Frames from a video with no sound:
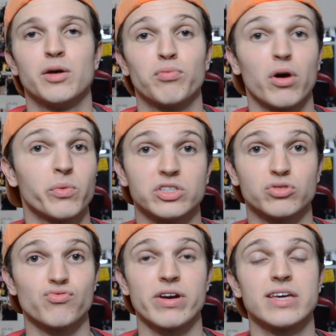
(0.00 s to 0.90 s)
Broadway's
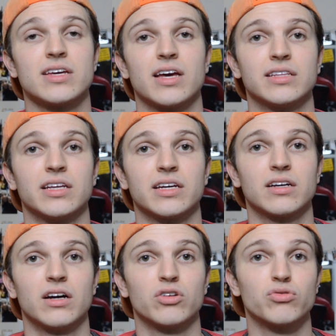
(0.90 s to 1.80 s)
great and like
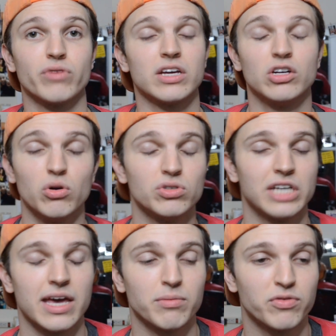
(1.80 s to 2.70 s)
a great goal to aim